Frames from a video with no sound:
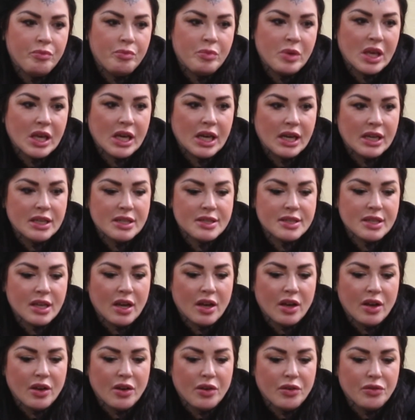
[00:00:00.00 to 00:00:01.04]
because
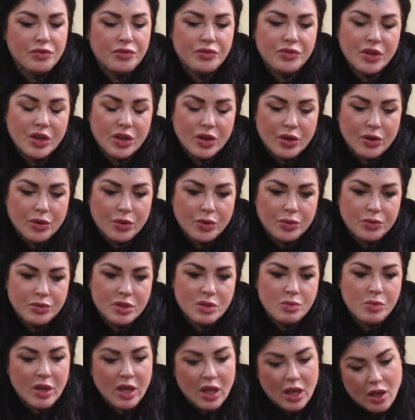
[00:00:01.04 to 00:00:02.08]
of, you know,
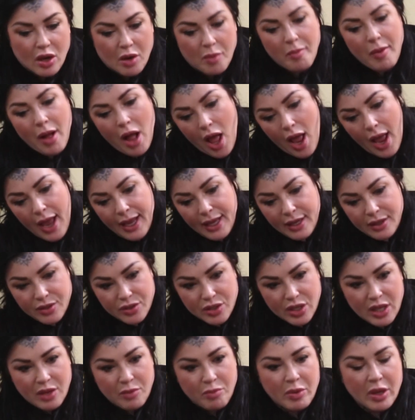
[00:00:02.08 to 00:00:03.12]
speaking your
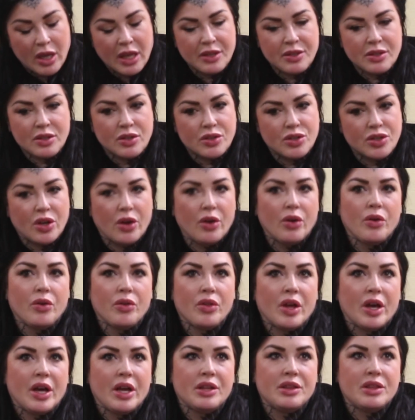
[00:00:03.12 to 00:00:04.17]
mind, and because the show
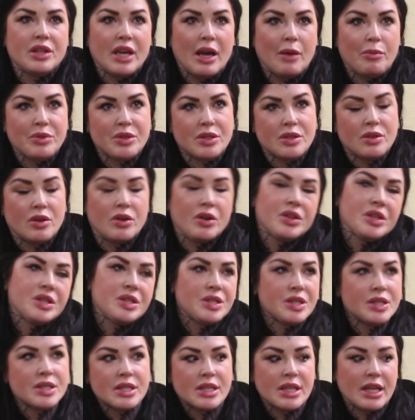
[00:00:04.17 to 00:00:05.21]
that the episode or the
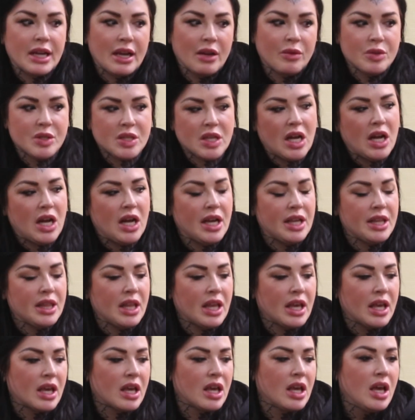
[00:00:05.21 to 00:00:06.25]
season that I was on,
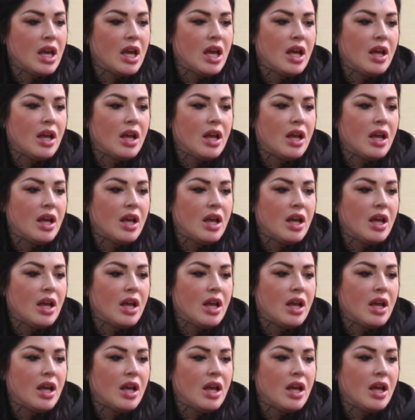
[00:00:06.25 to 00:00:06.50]
like,